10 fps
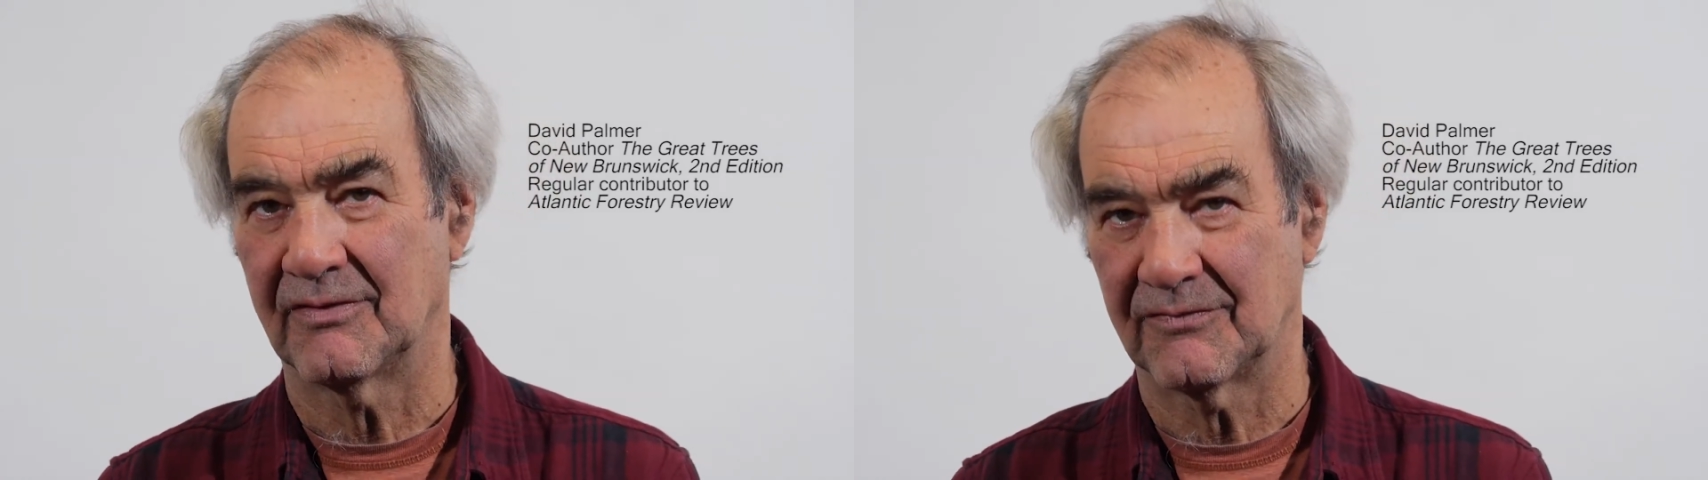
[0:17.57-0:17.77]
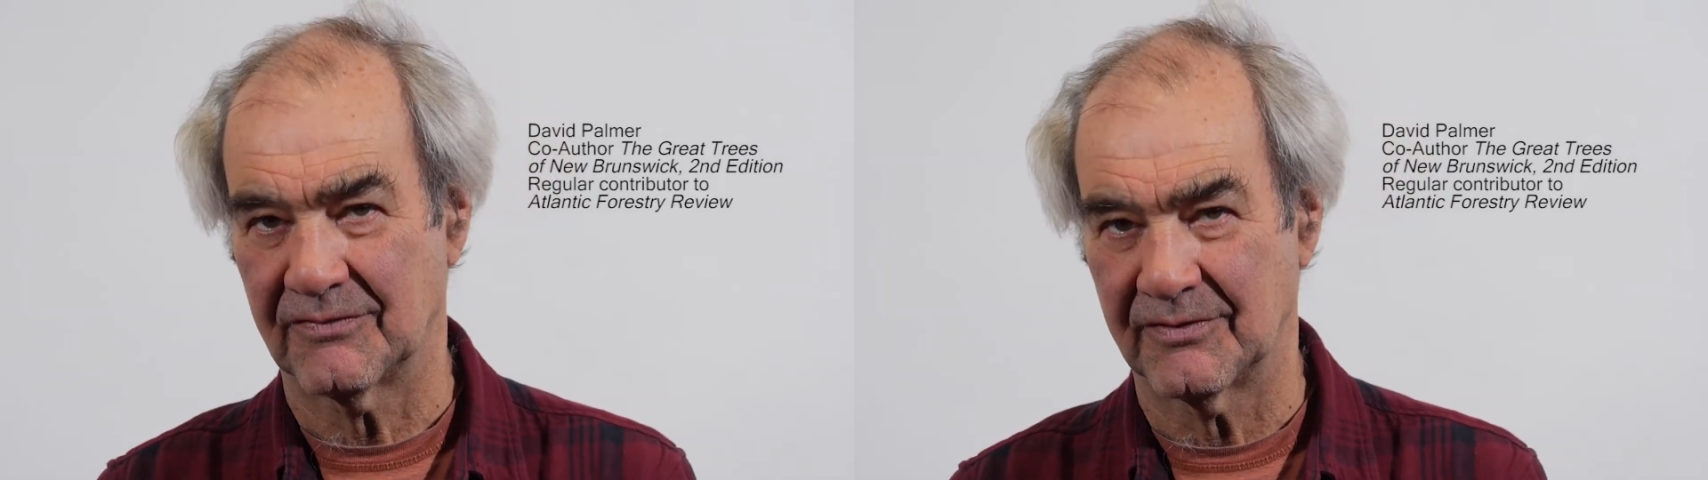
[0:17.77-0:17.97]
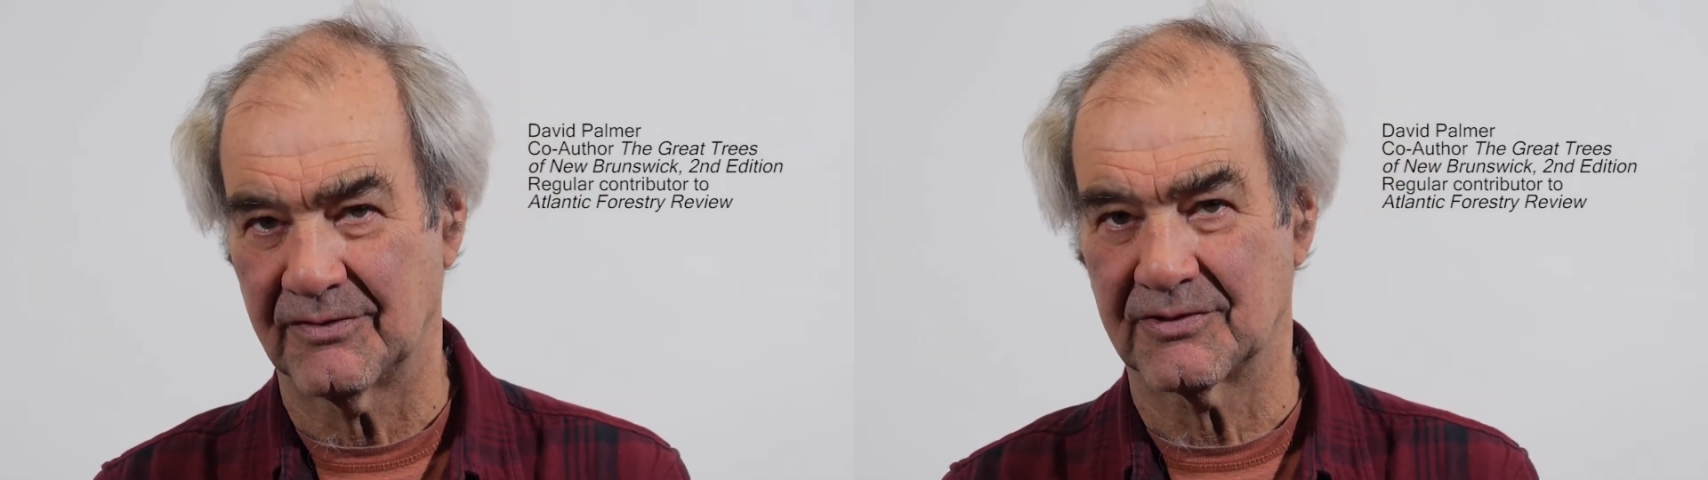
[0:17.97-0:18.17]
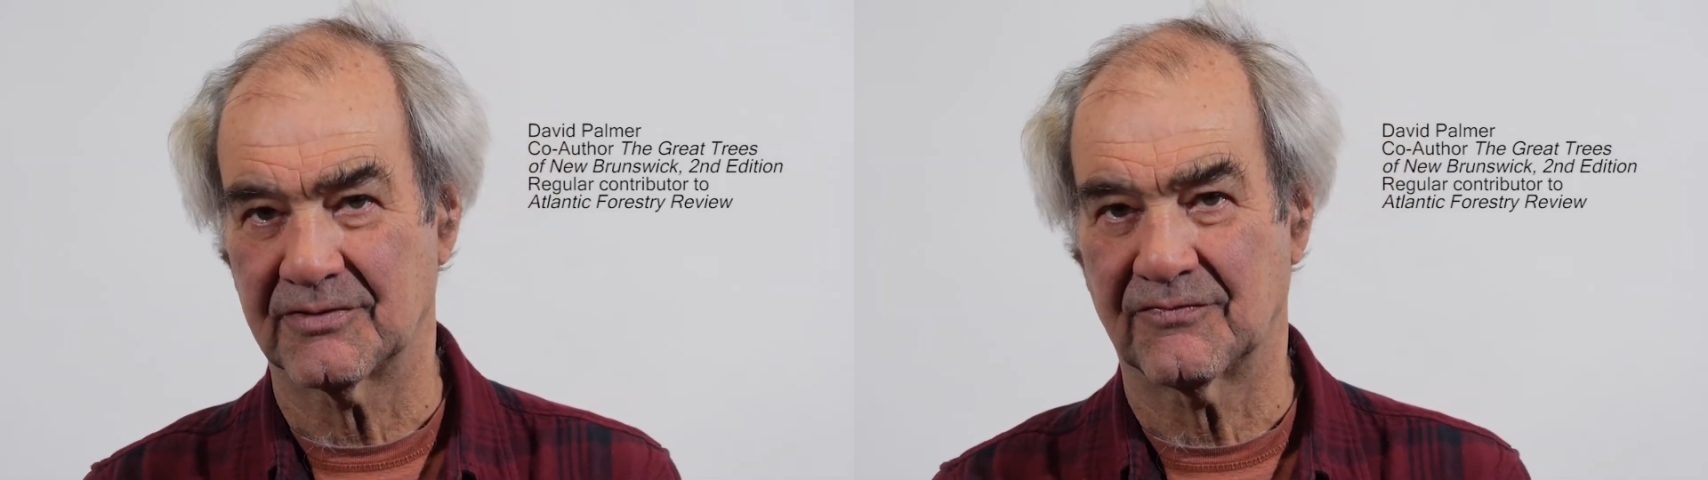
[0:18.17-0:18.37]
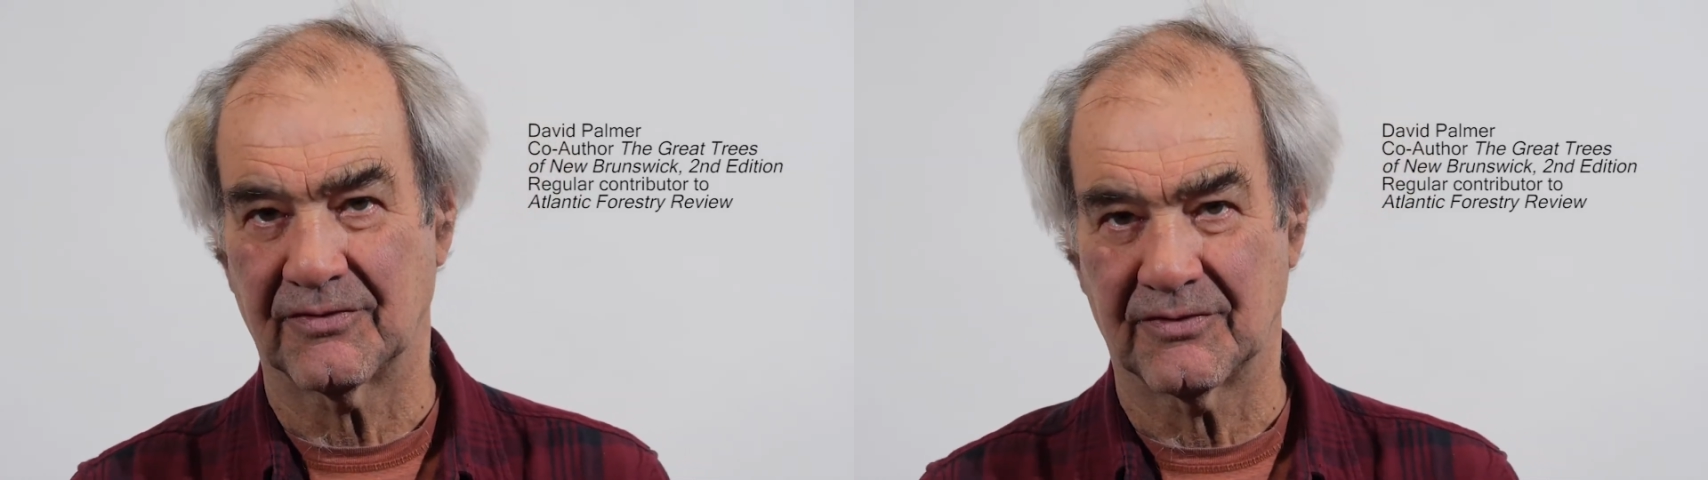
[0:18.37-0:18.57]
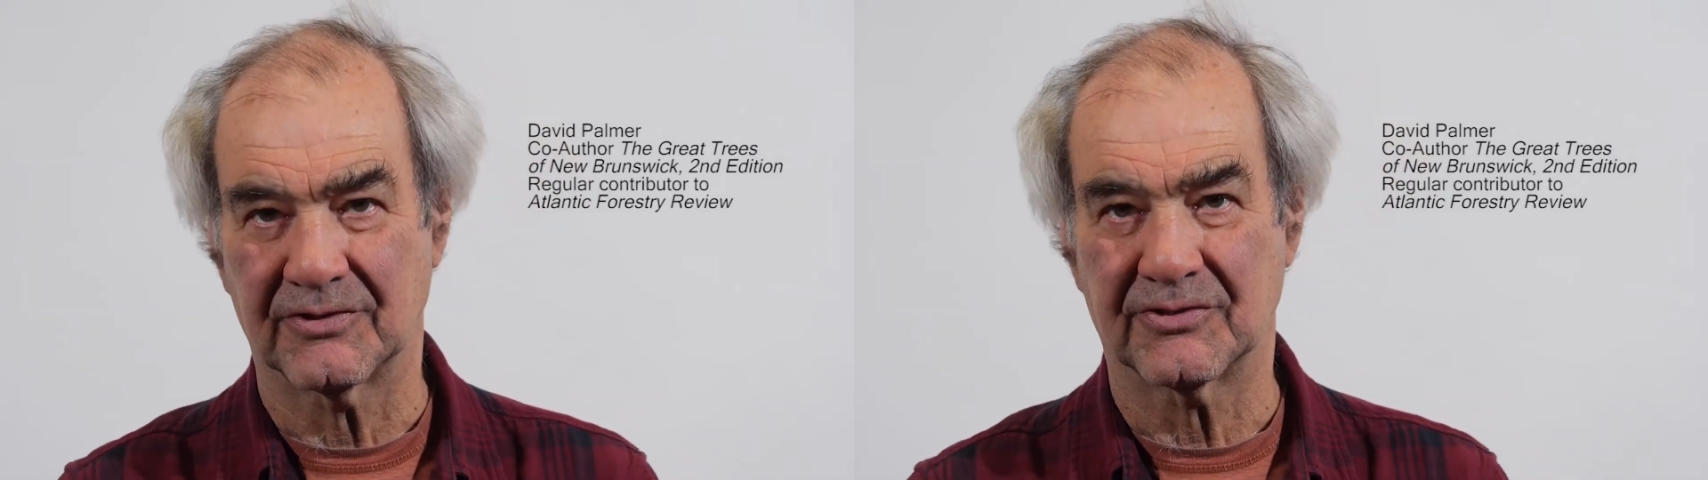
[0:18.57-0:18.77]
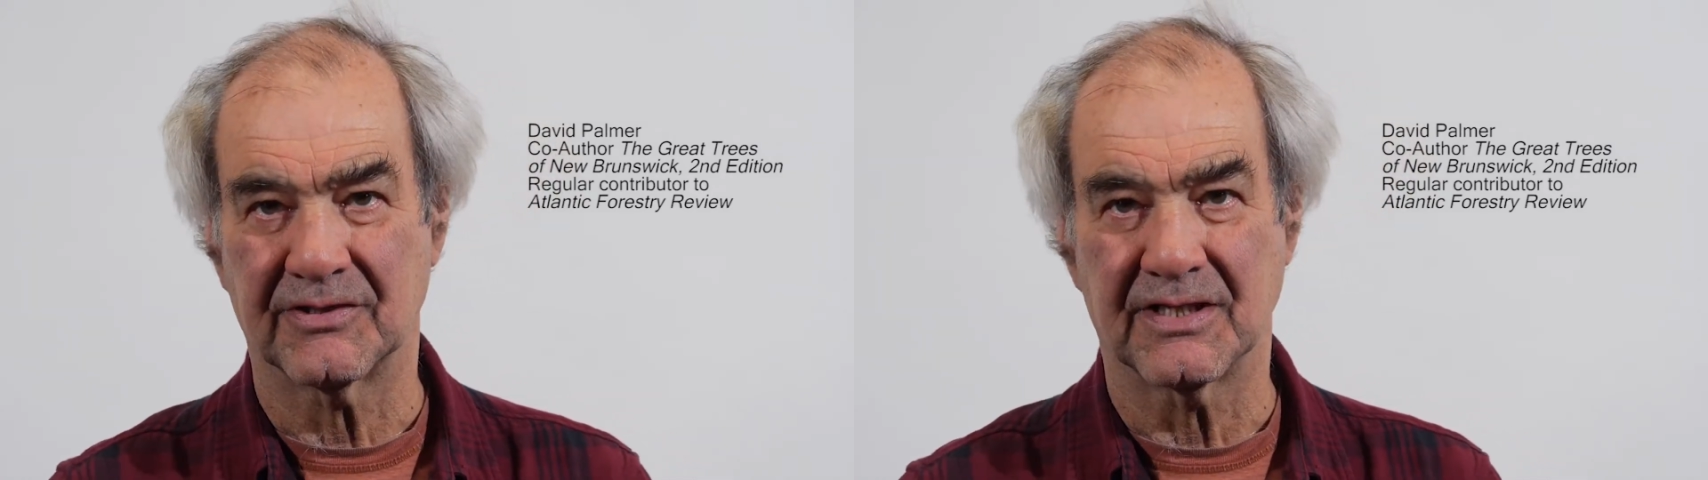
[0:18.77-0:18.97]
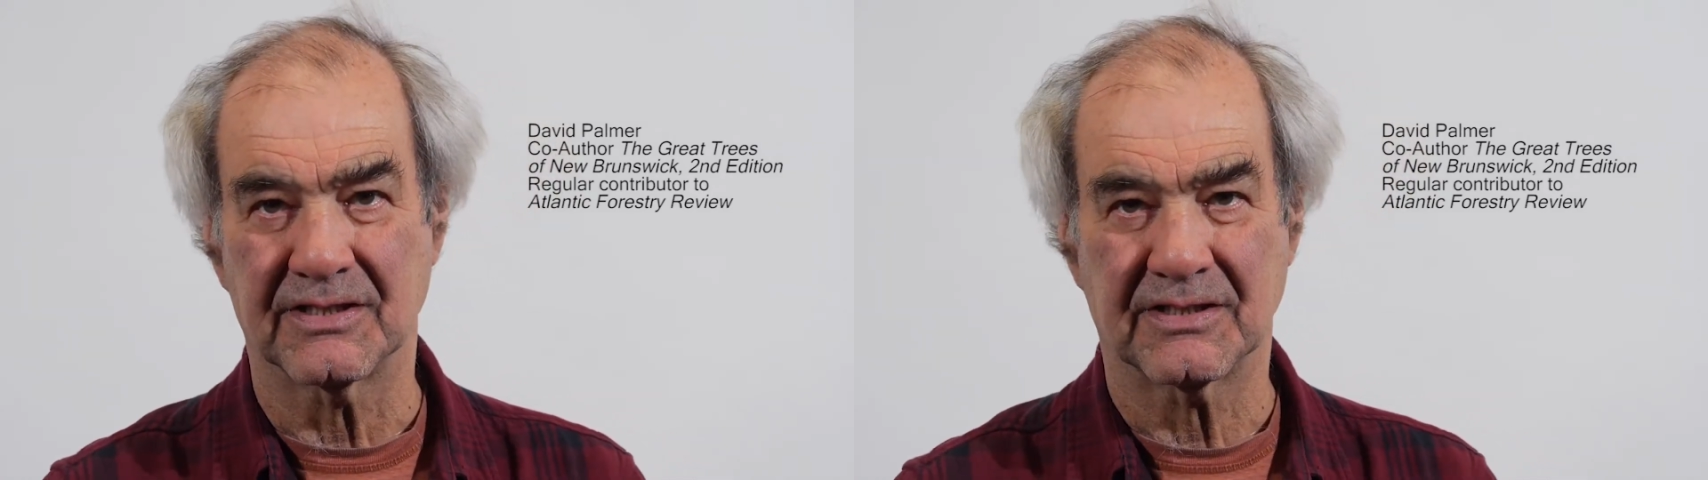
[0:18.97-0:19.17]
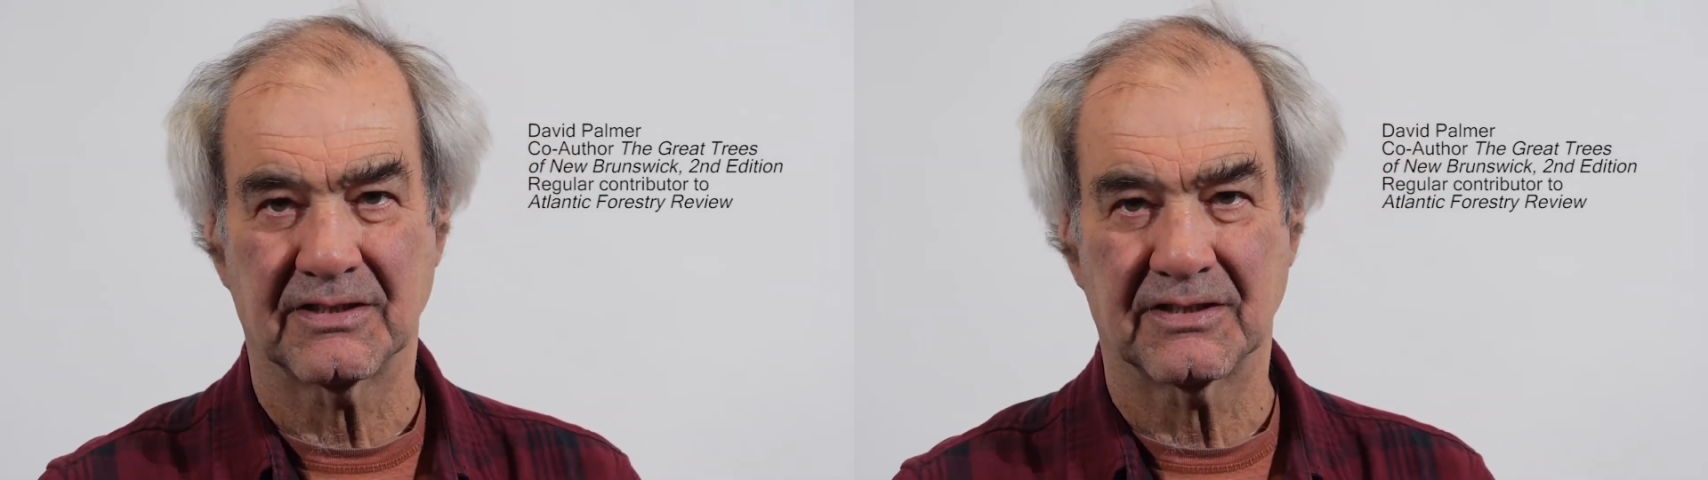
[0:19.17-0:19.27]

for their trees.